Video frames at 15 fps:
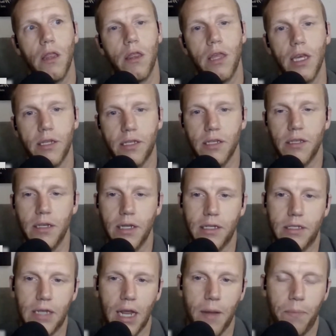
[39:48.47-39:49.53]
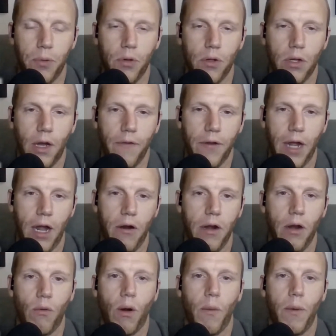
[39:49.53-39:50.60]
this is an example of an
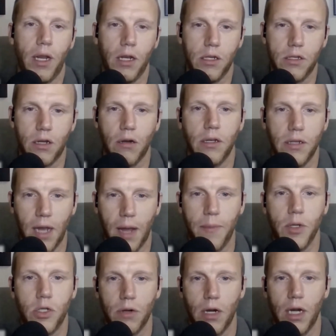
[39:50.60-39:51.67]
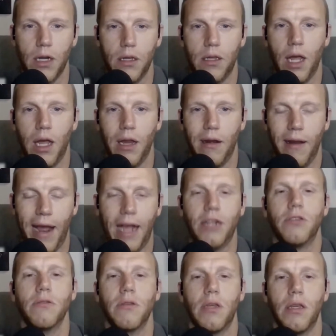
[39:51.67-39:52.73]
area where we can start to demonstrate that
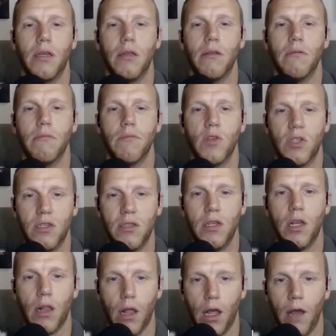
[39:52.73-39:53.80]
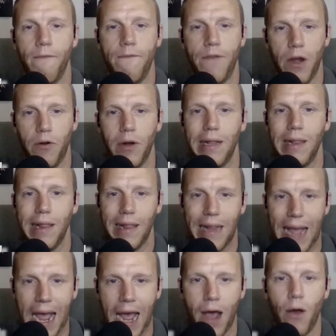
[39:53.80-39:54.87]
actually this is a, a very
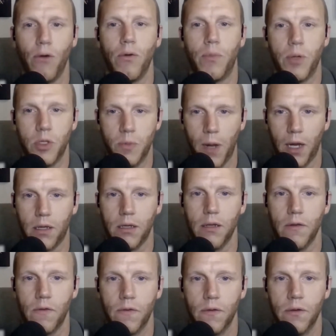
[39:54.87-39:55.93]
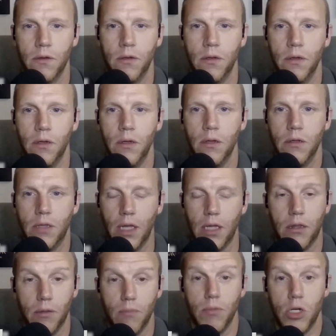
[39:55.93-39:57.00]
loud perspective.
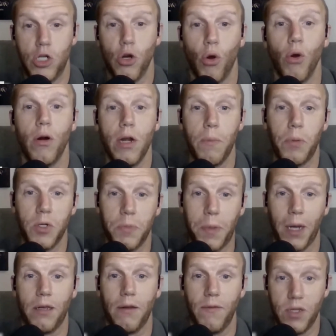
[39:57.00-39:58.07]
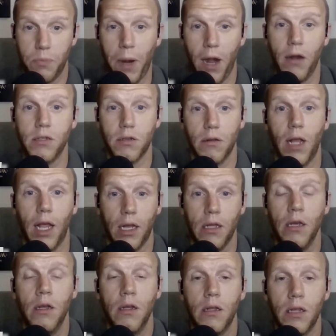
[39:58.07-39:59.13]
That the majority perspective is parents are
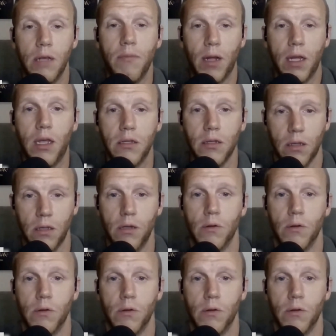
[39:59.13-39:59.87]
like, leave my kids